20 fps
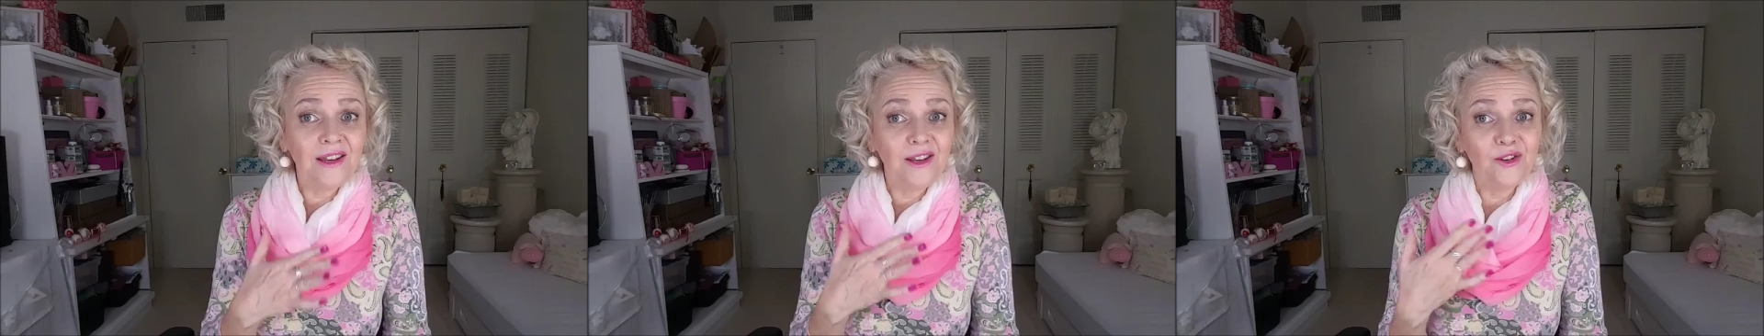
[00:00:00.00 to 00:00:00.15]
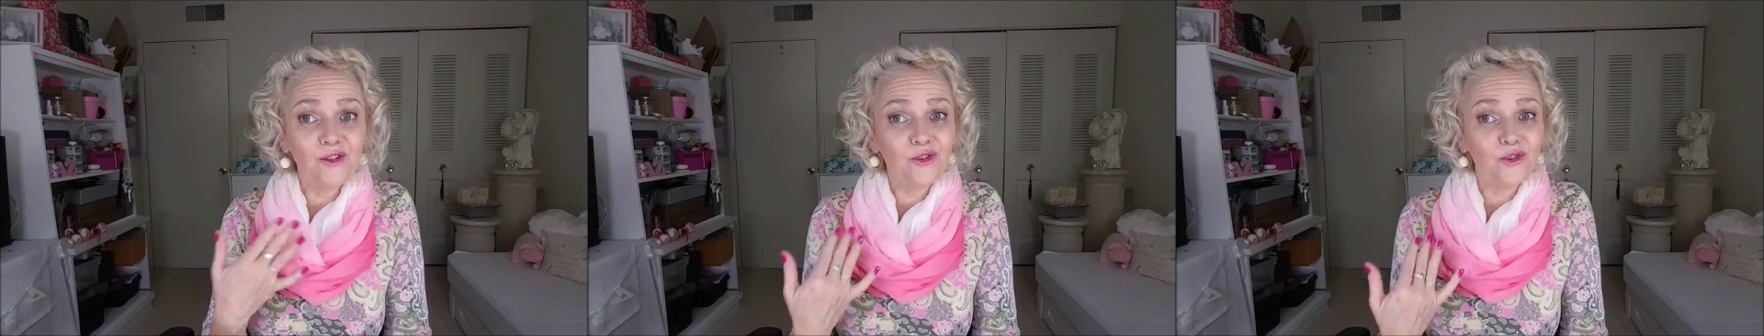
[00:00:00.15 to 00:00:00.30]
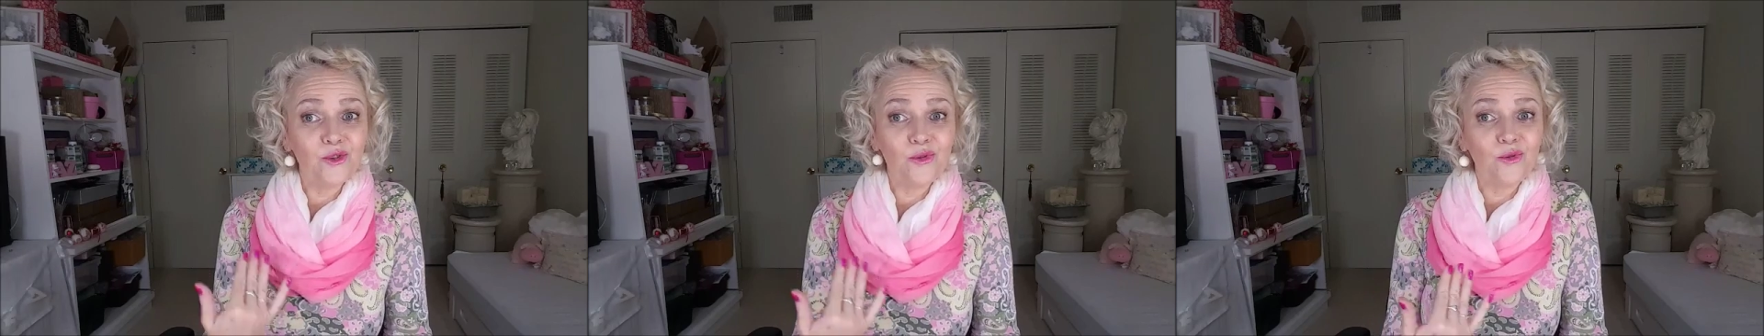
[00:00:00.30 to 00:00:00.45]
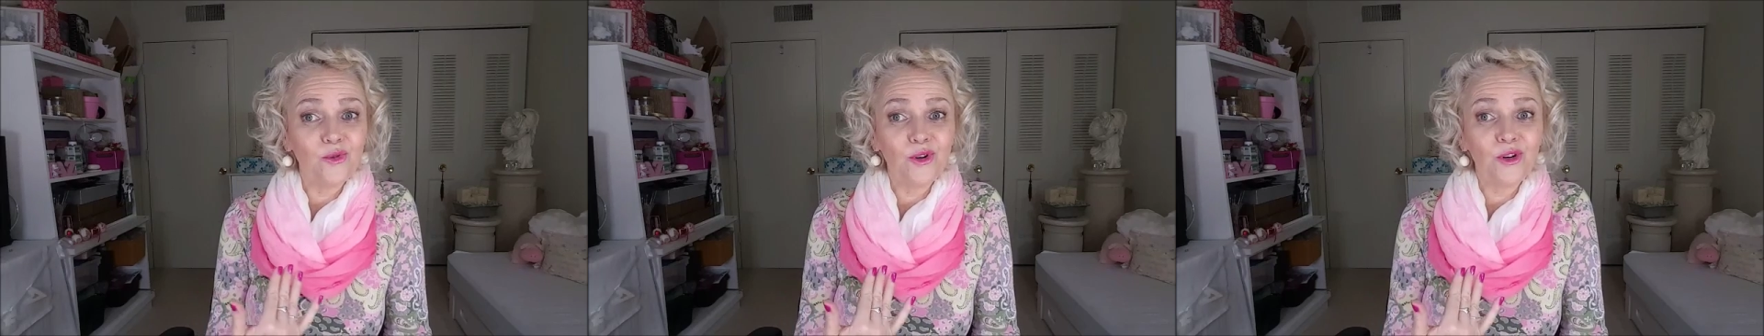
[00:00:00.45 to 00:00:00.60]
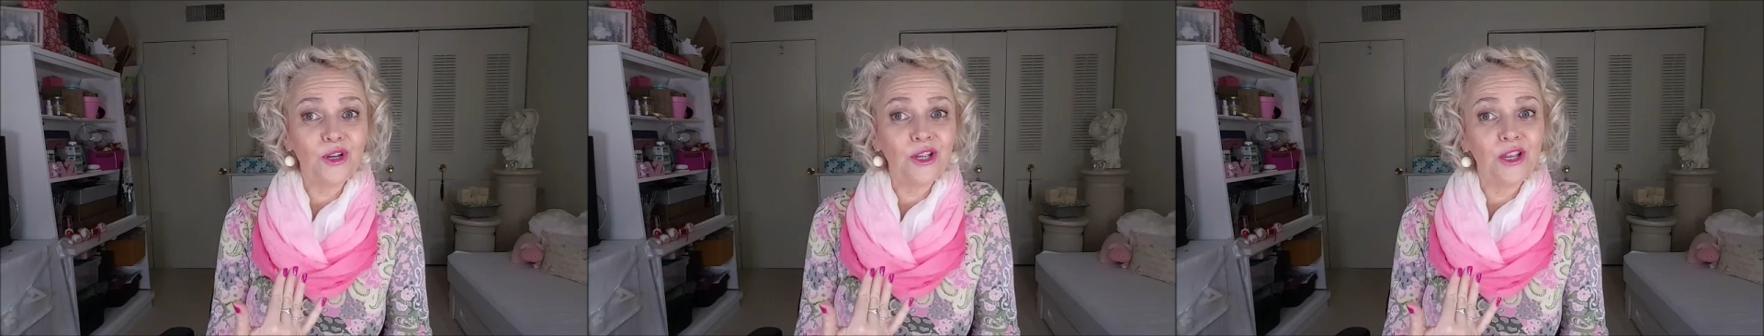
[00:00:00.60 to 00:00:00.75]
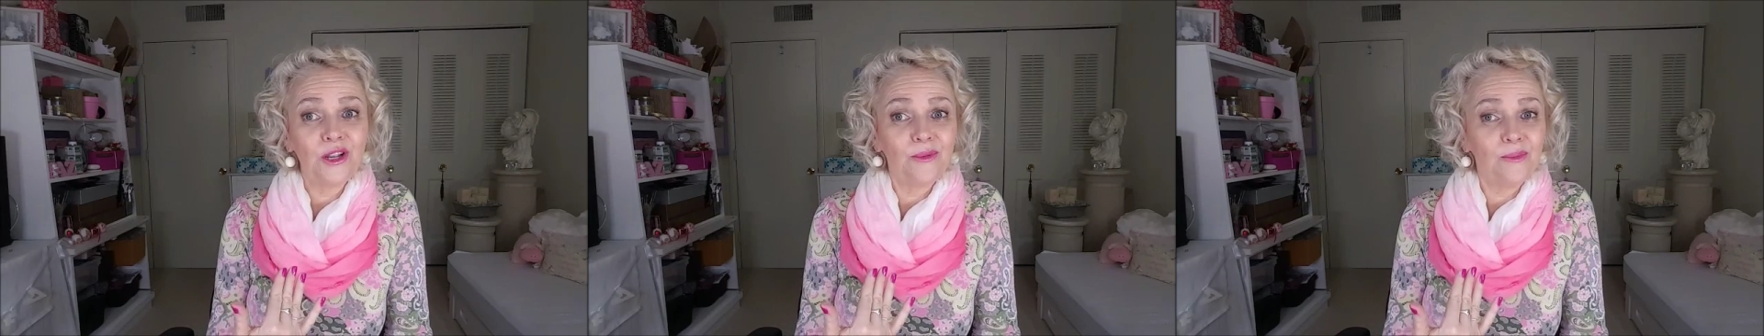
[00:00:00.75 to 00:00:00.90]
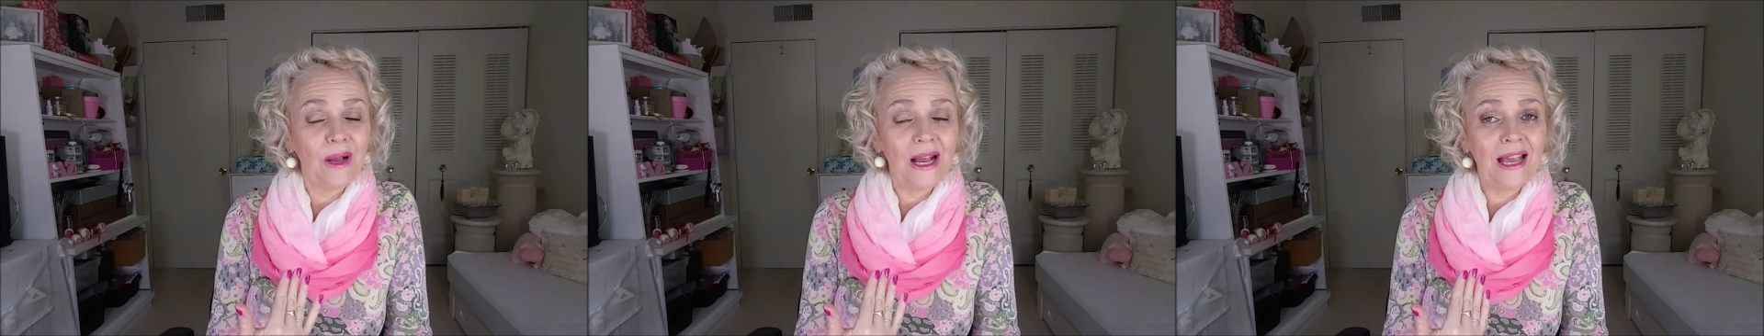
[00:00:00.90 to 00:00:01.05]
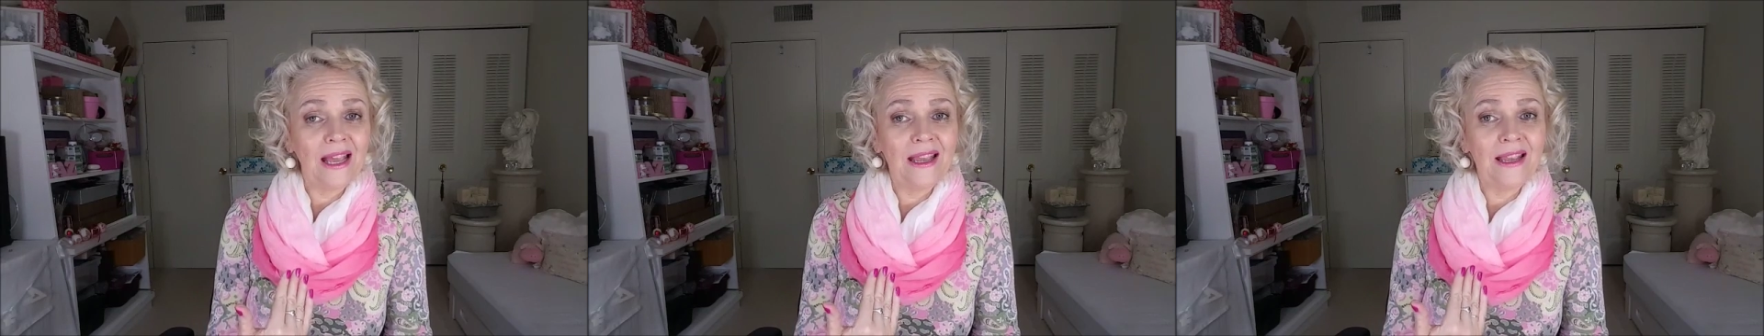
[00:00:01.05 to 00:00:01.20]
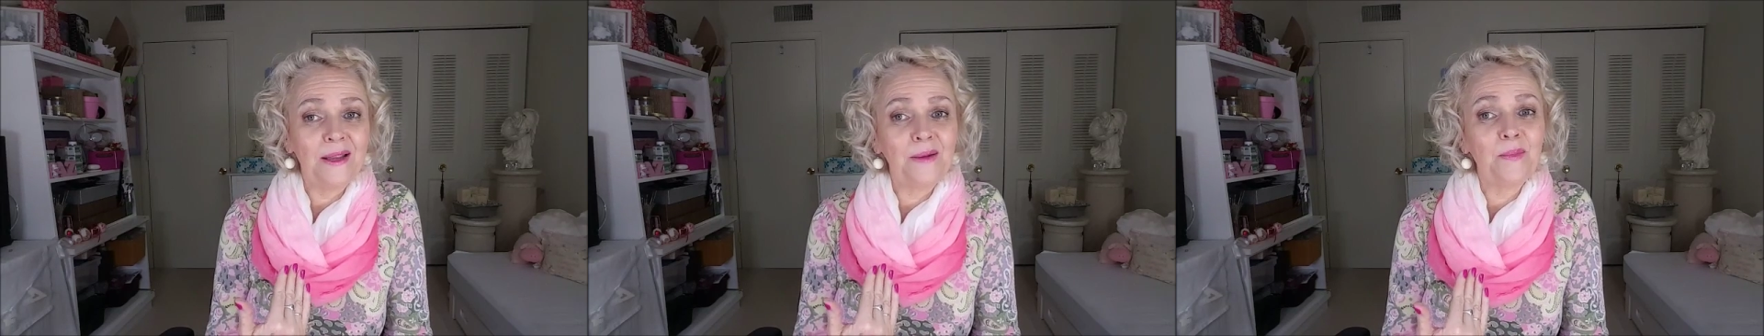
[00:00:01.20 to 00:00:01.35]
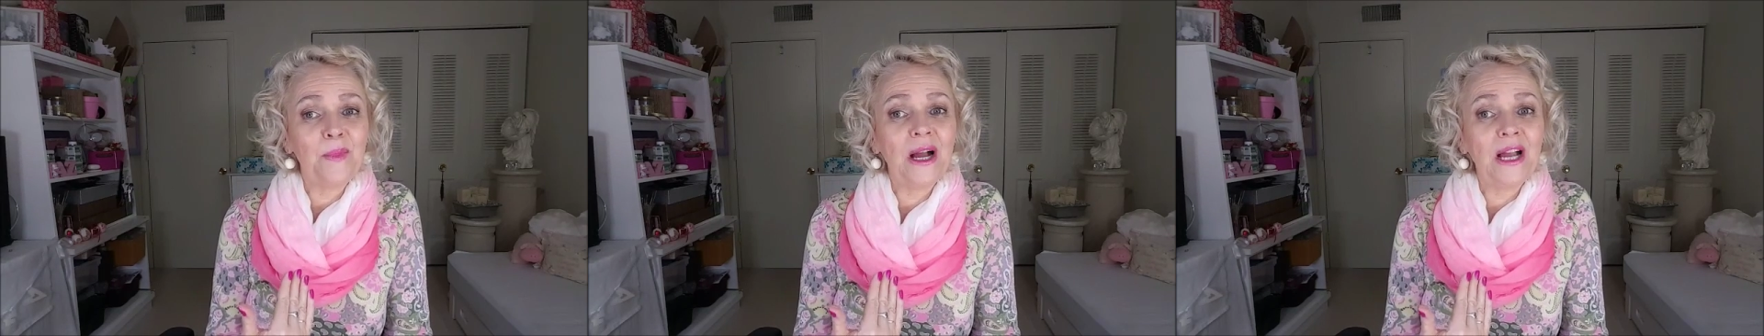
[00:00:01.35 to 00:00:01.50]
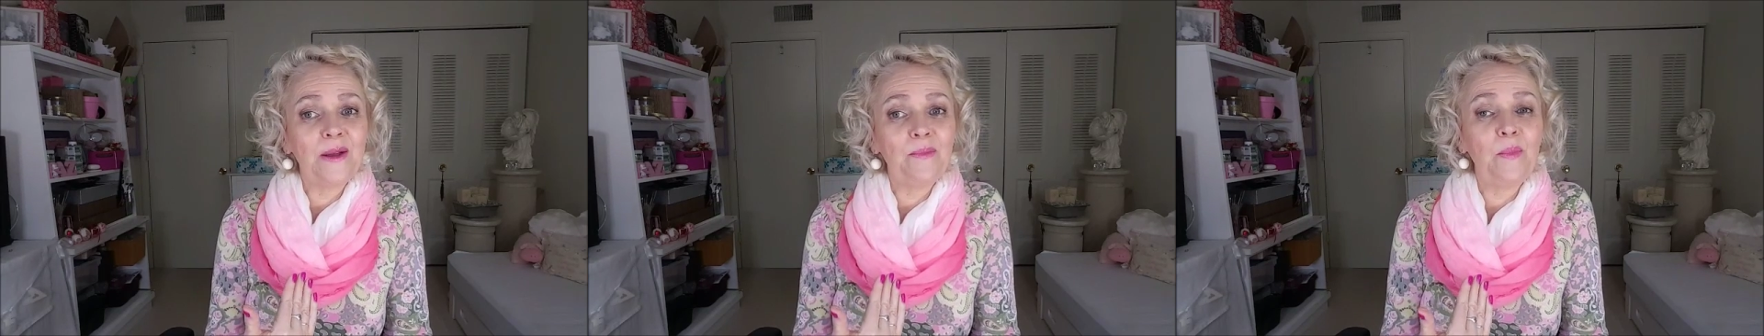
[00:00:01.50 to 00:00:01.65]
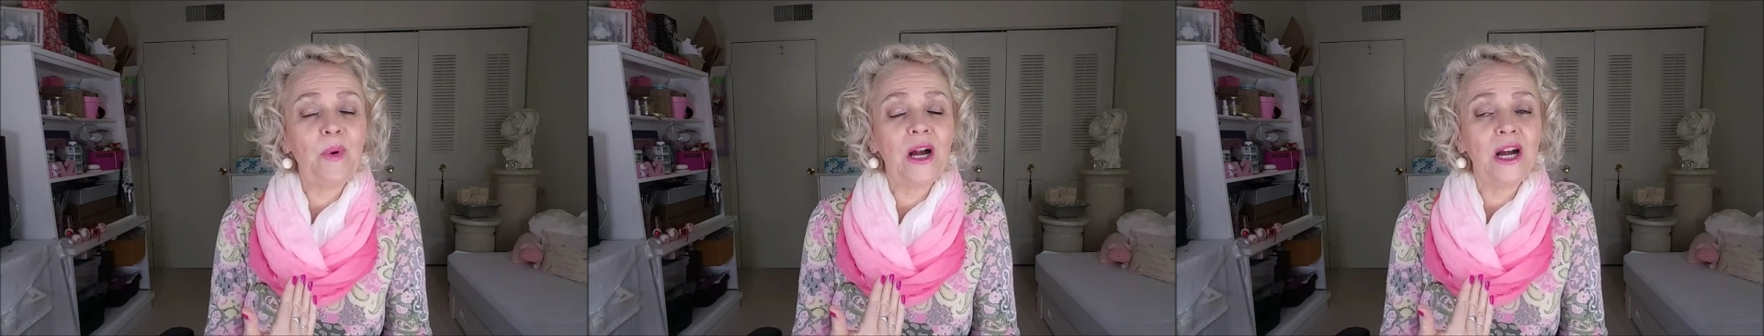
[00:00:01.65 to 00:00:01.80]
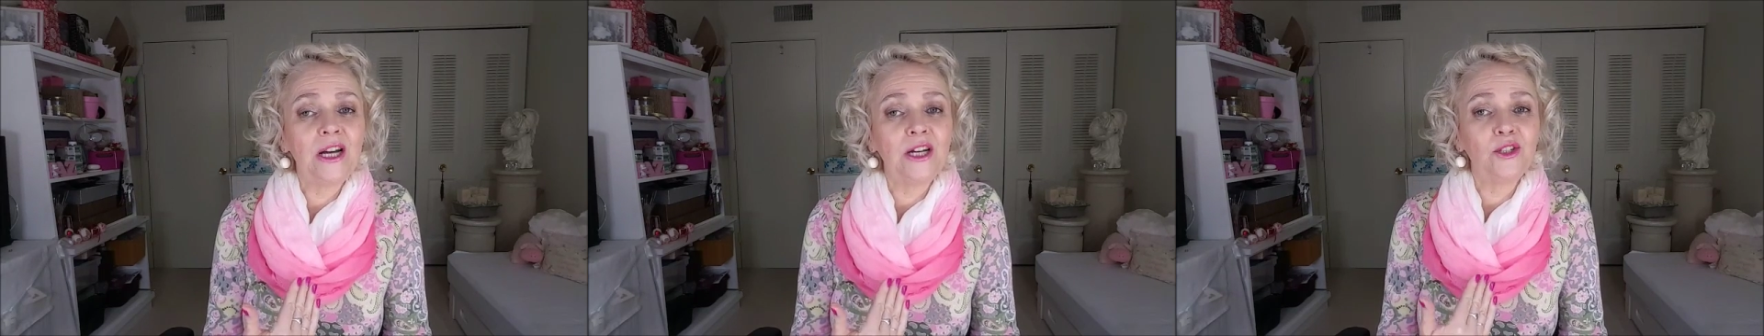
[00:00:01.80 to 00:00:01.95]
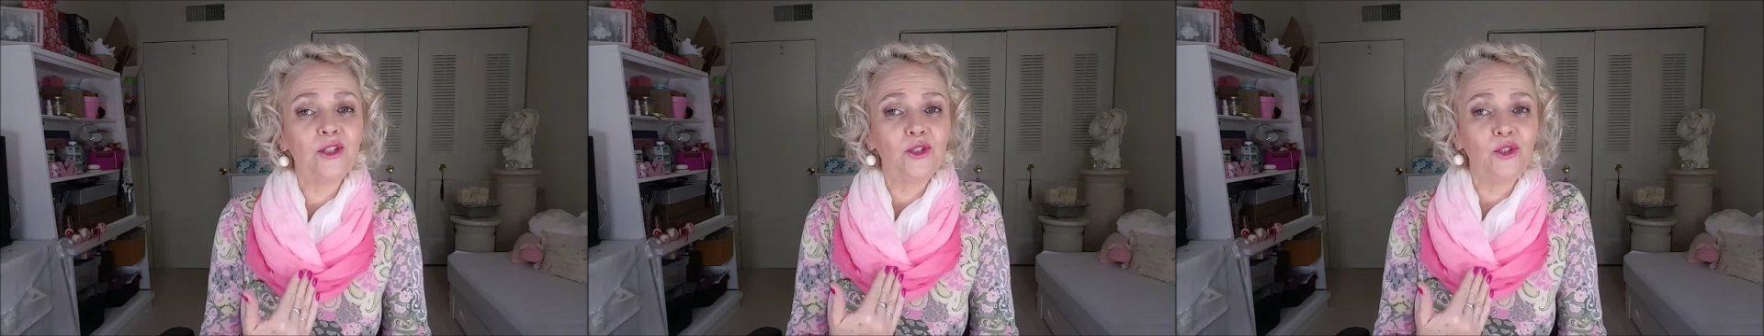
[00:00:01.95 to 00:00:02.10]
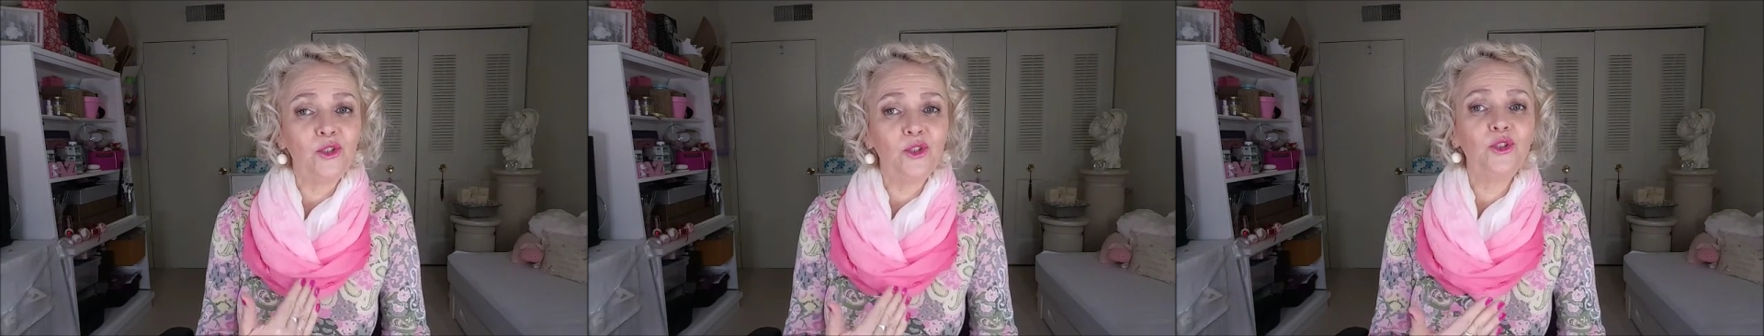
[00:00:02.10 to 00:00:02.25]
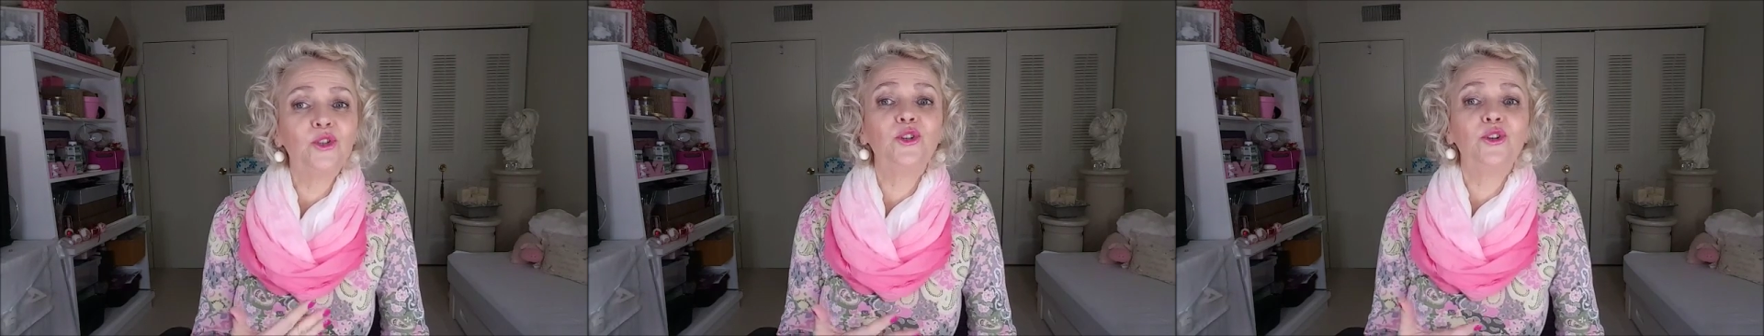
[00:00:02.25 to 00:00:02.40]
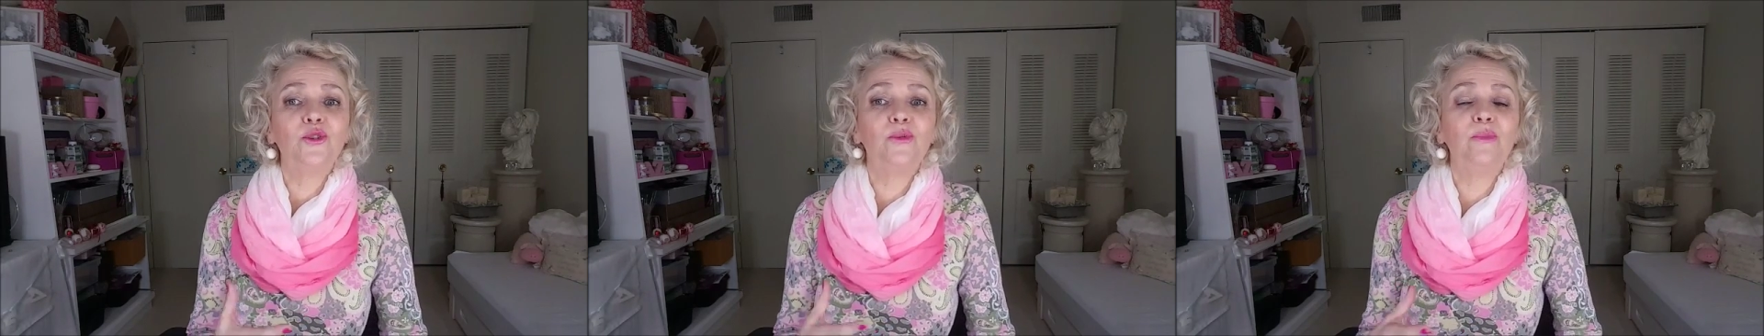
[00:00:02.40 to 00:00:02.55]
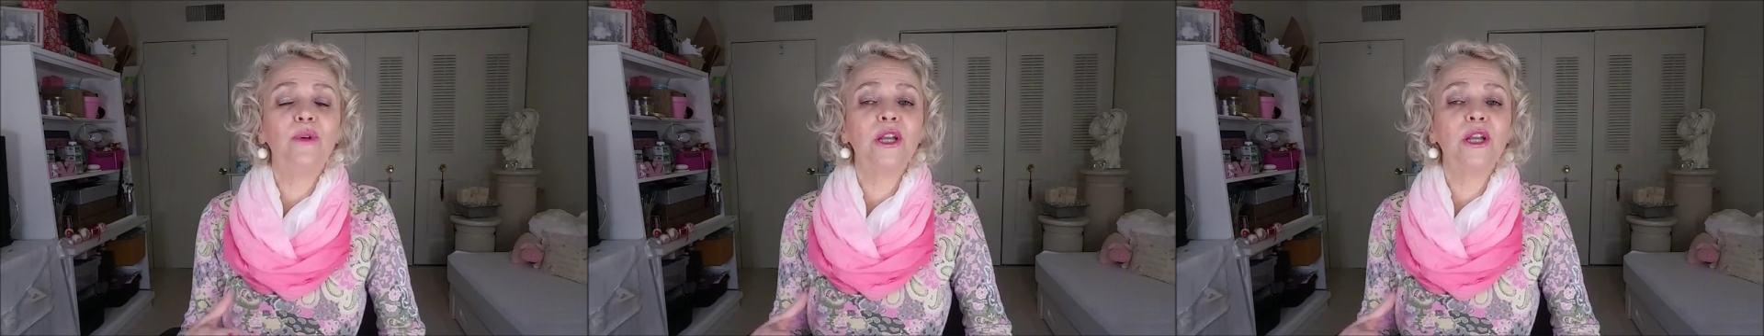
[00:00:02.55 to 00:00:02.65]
need to work in my part too,